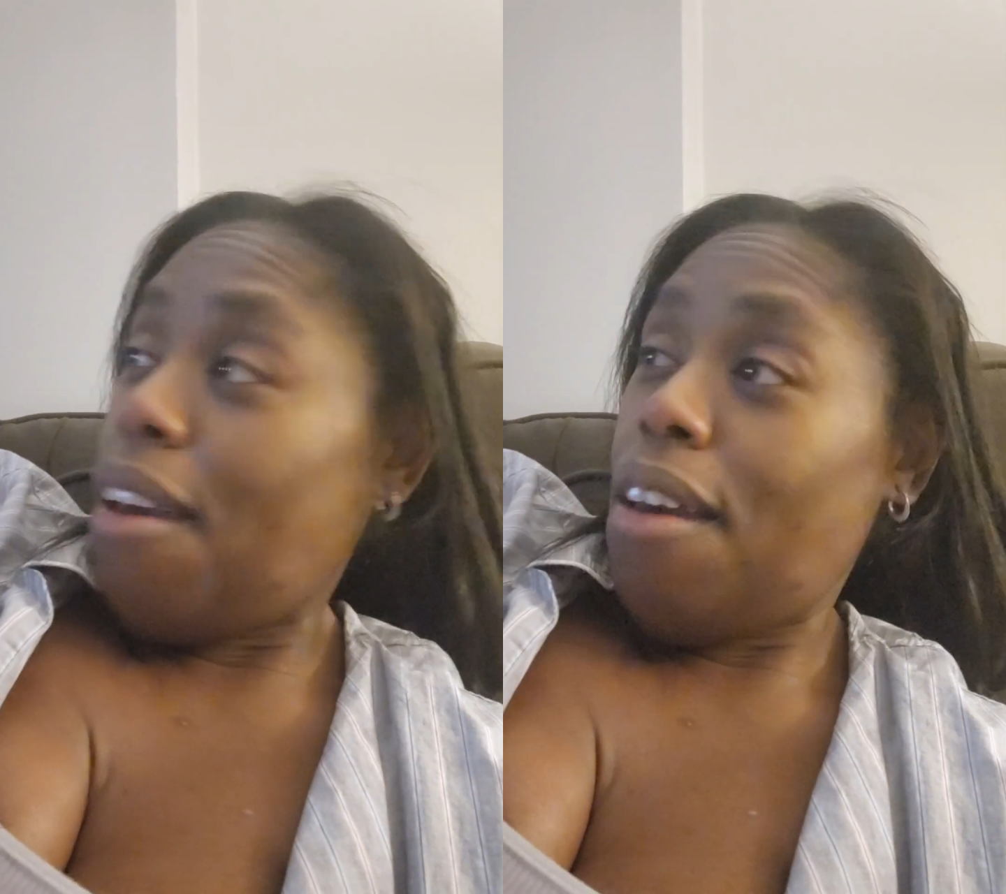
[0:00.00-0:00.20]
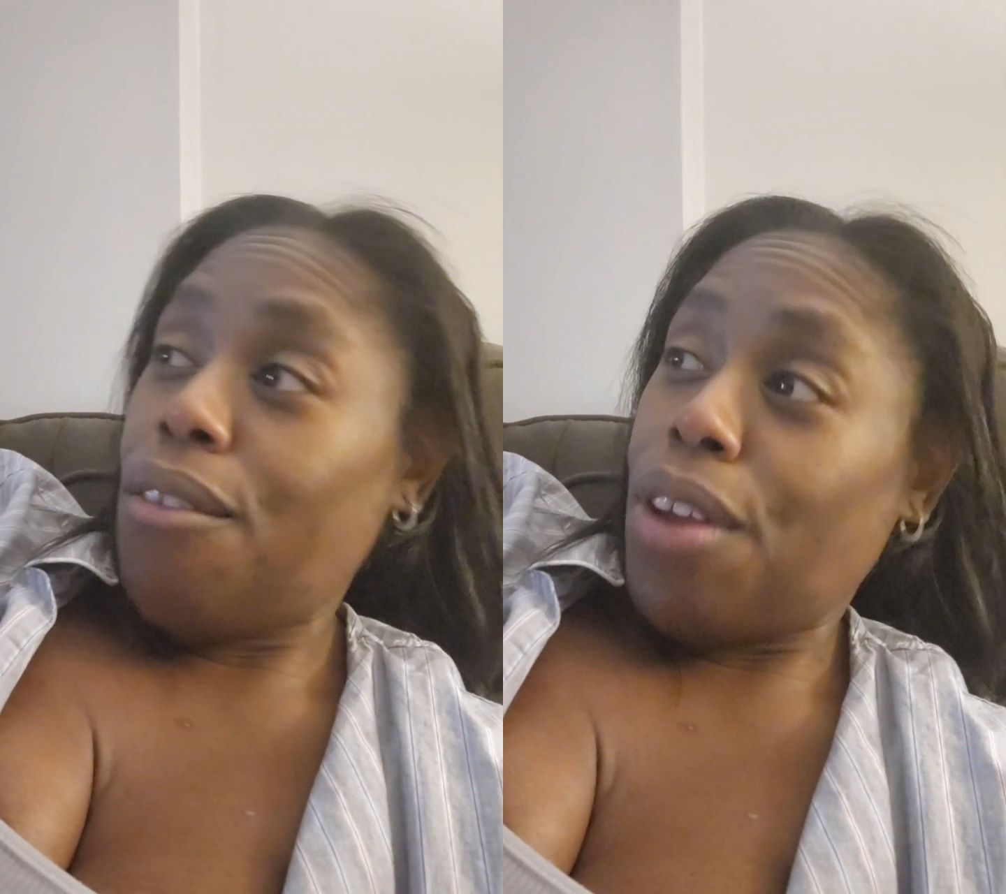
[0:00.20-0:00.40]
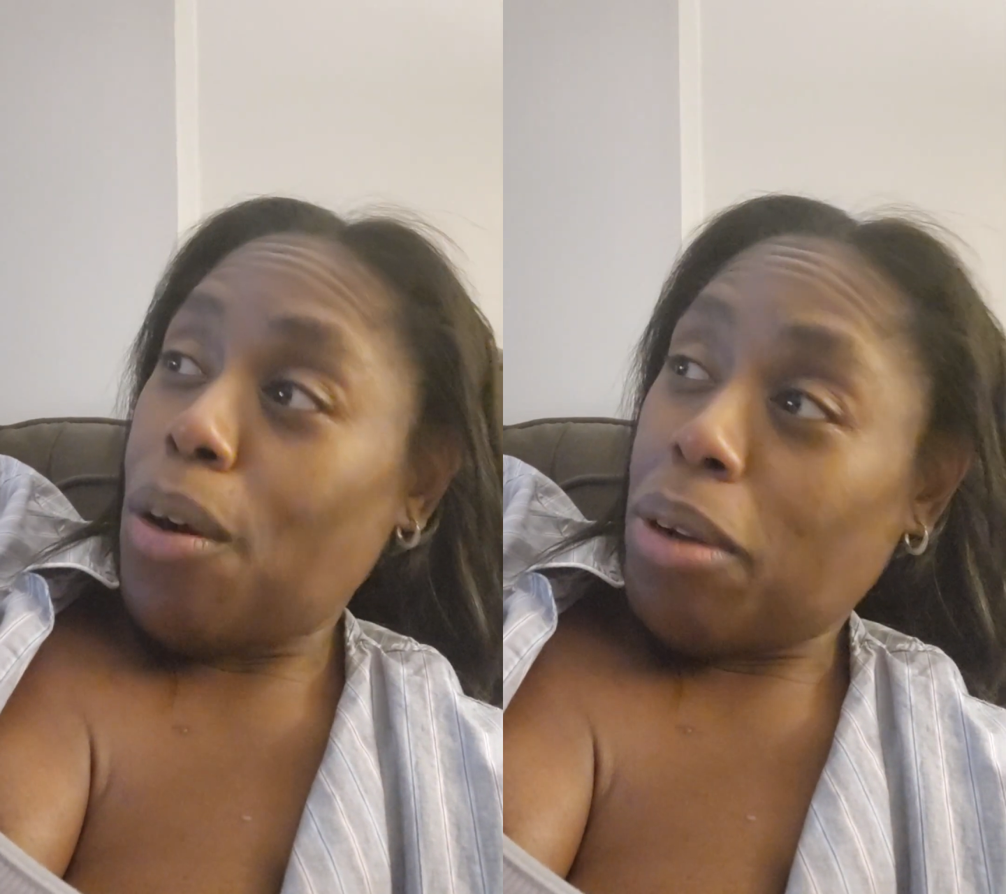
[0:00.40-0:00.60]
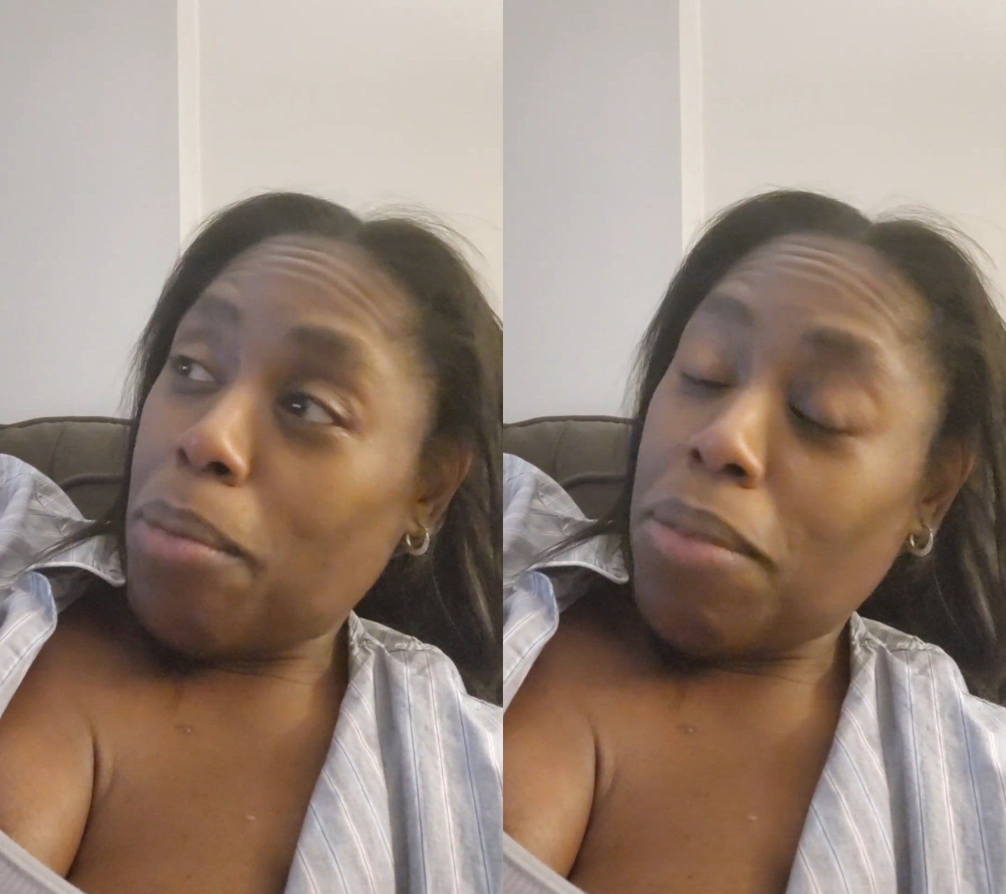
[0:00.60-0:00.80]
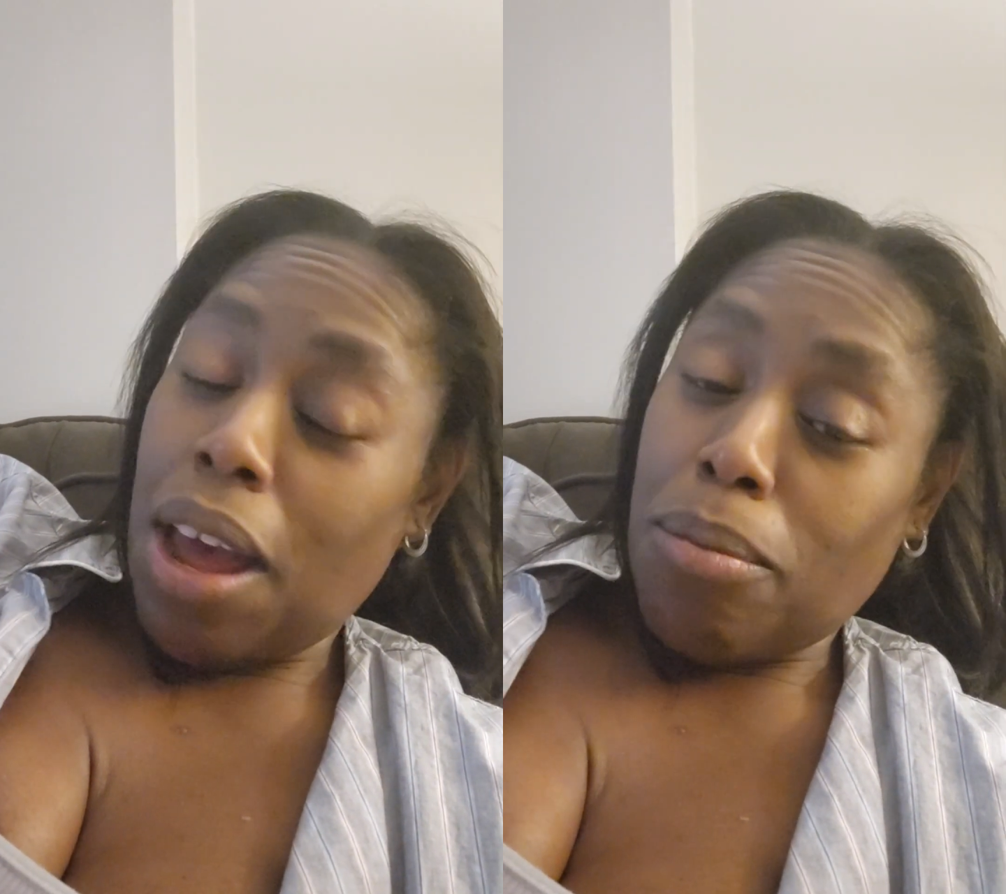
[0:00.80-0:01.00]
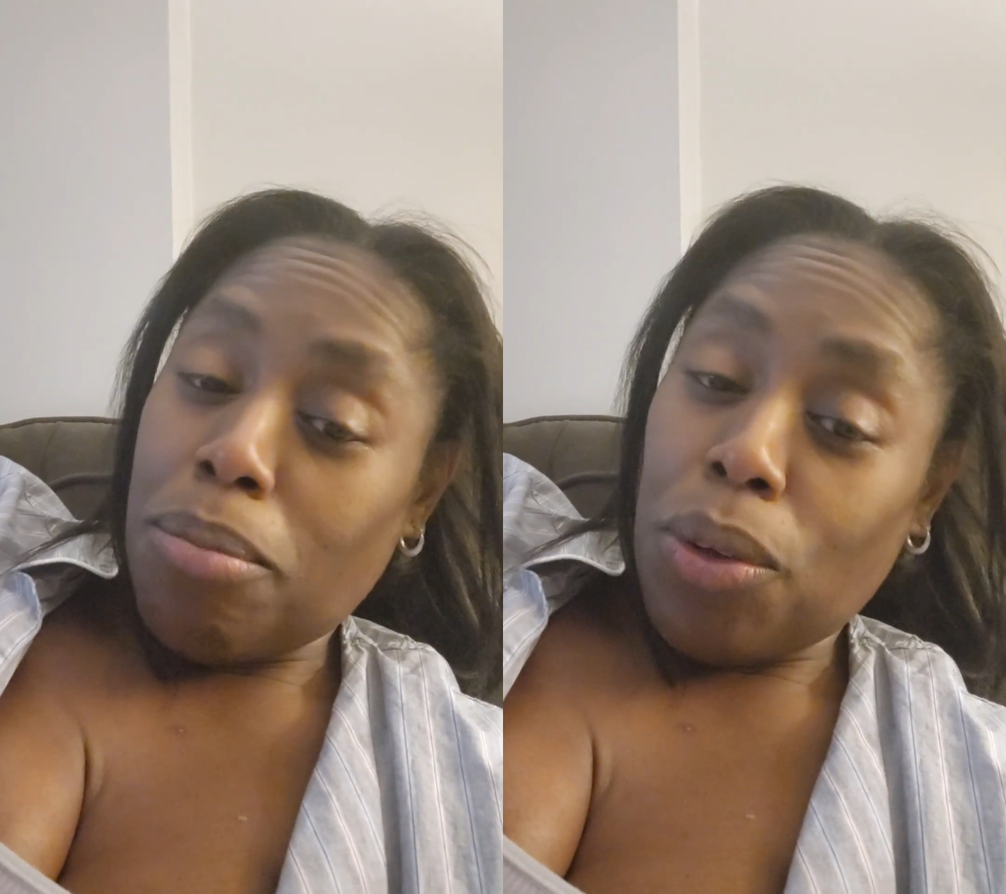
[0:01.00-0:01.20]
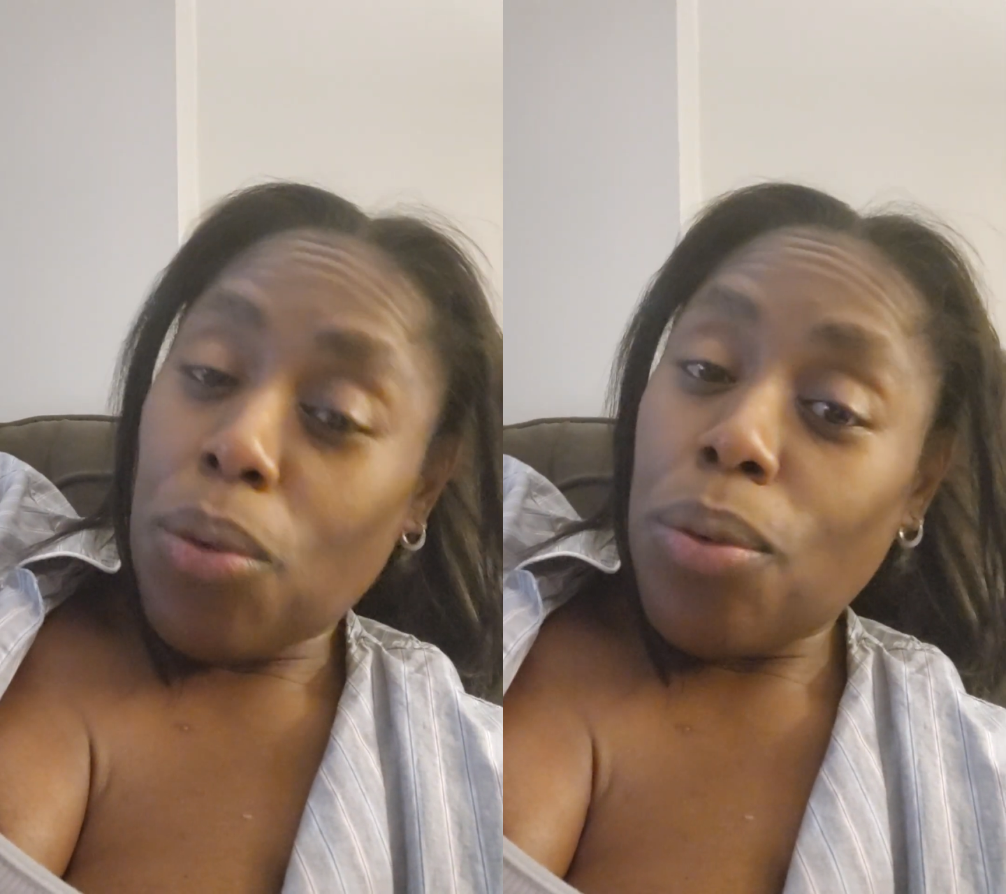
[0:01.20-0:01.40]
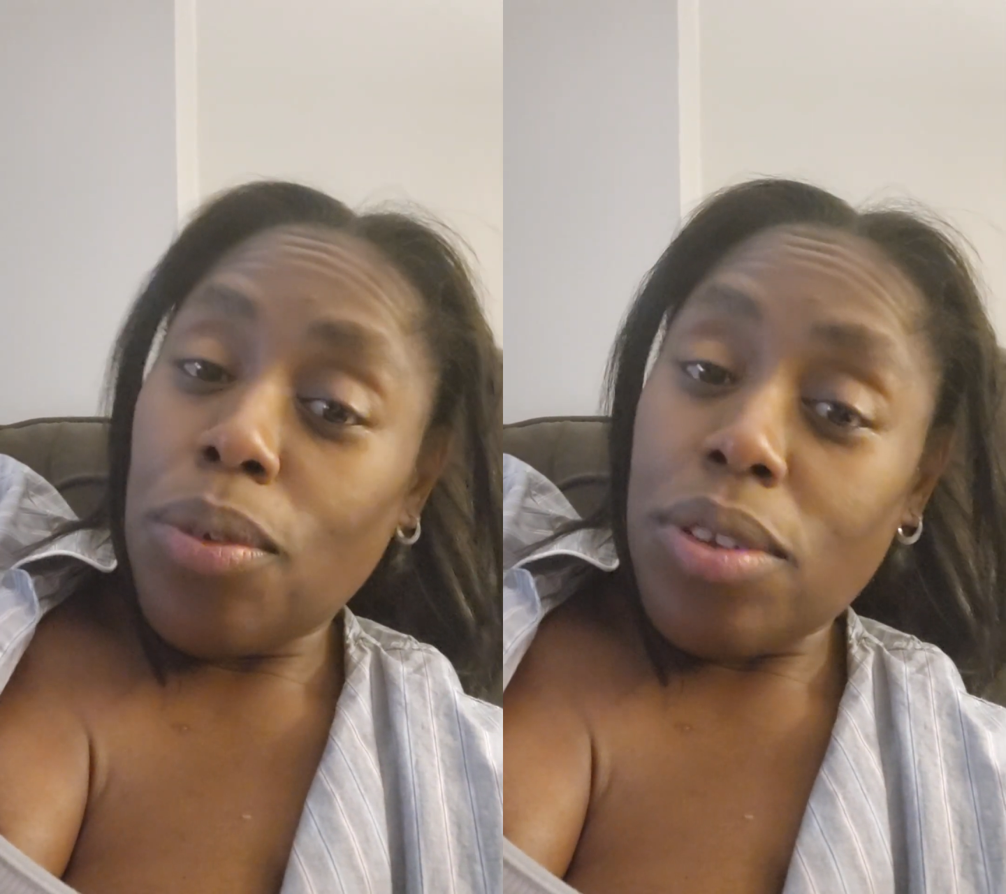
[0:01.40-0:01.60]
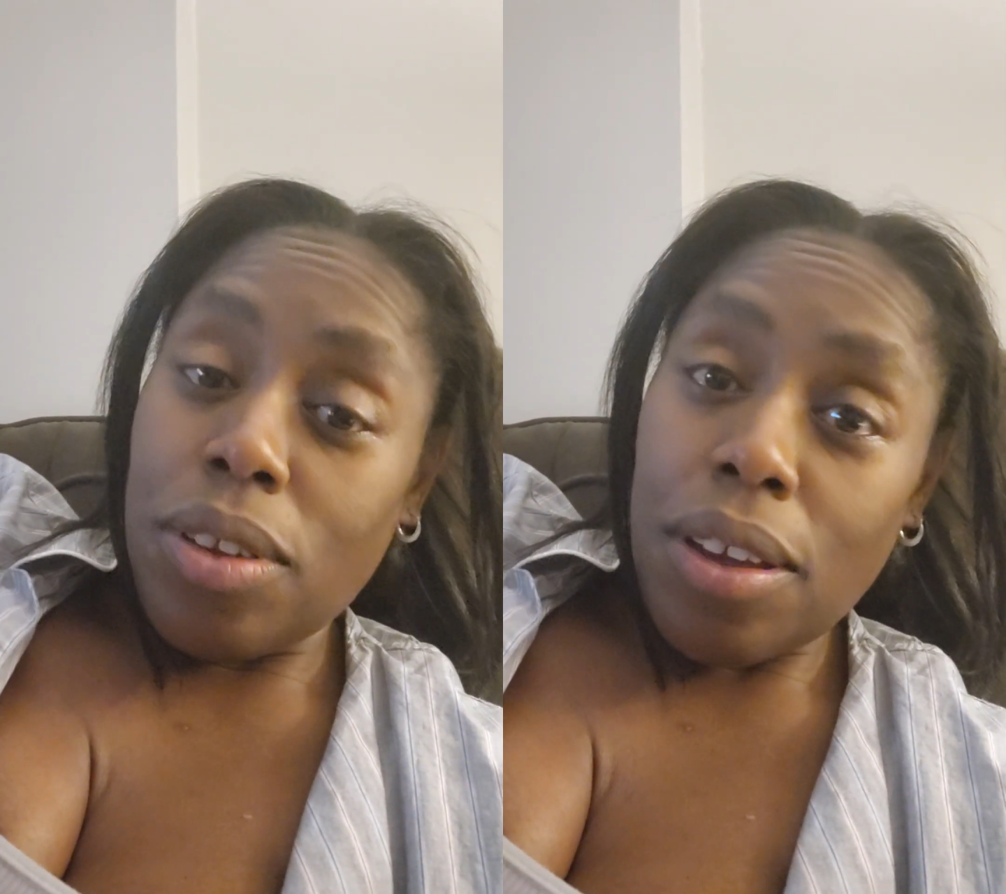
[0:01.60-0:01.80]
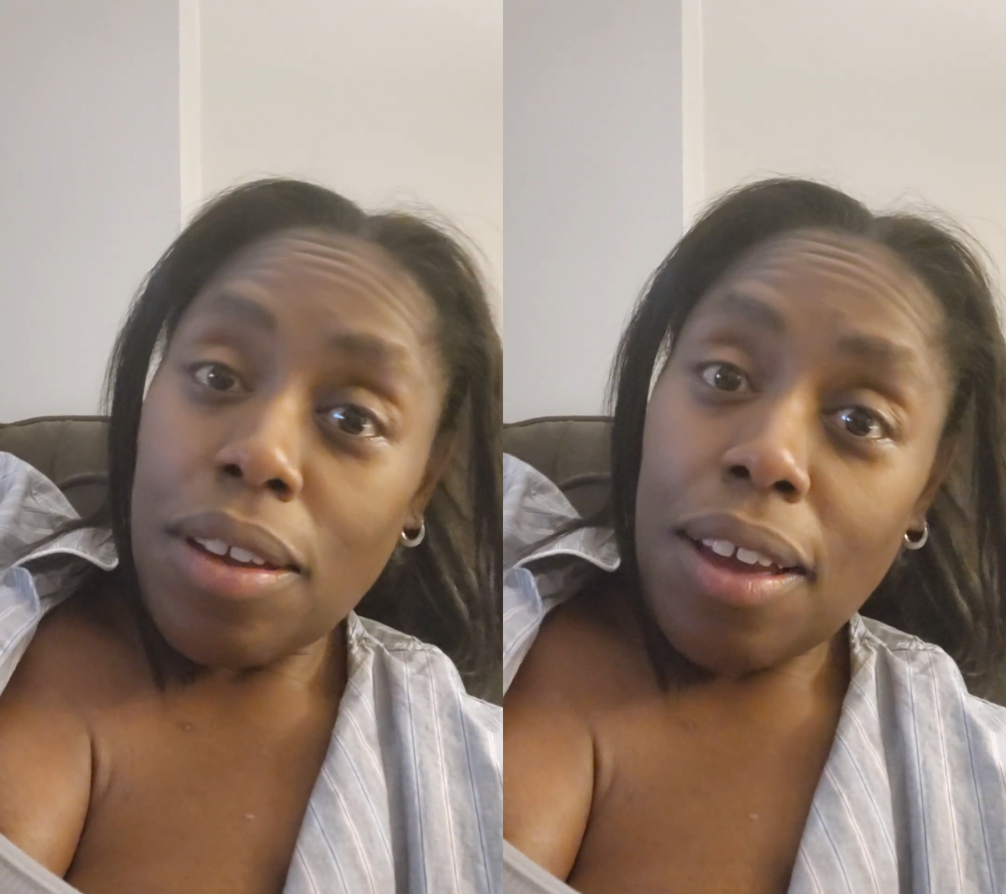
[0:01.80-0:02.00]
I don't know, but I'm not amused.